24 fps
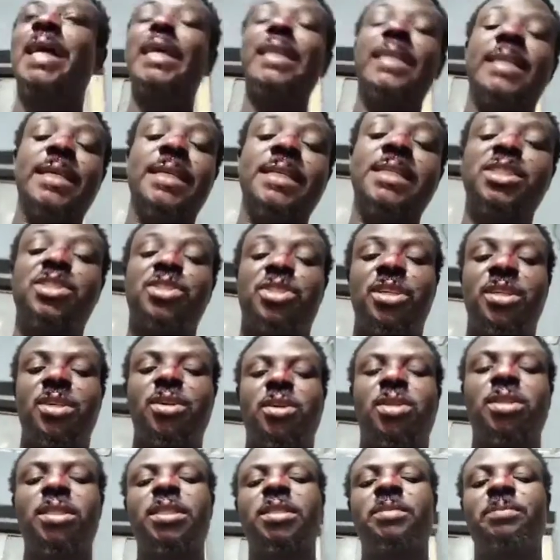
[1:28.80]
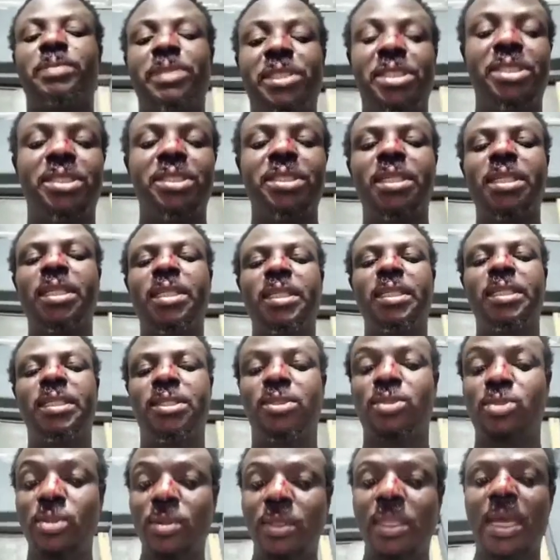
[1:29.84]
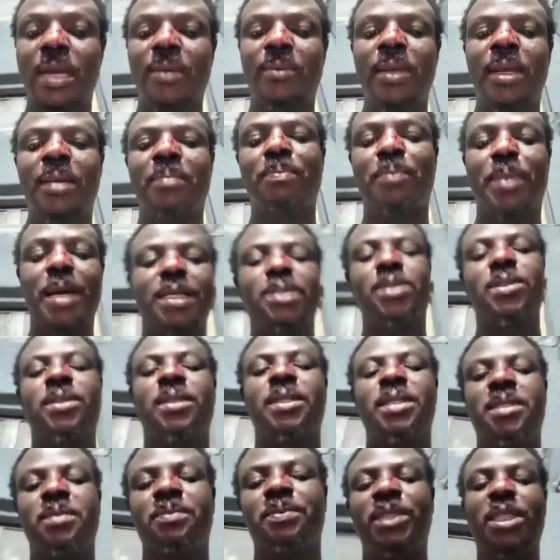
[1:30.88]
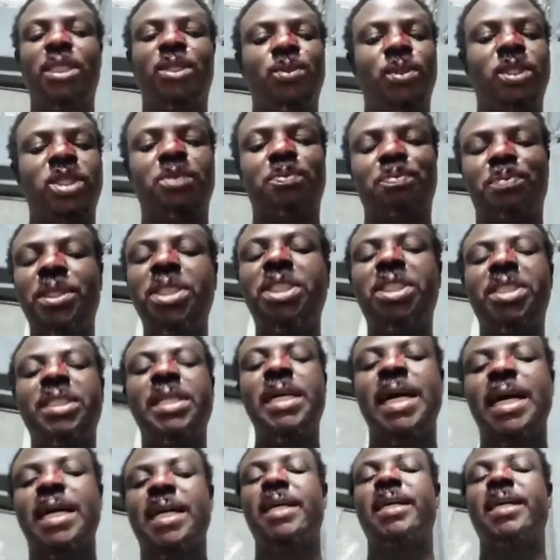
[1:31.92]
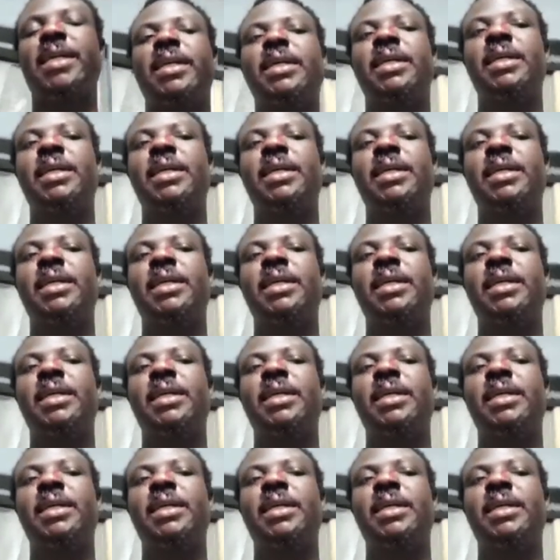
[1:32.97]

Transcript: Adeniji under bridge. They took that, we unpacked under the bridge, it was pitch dark.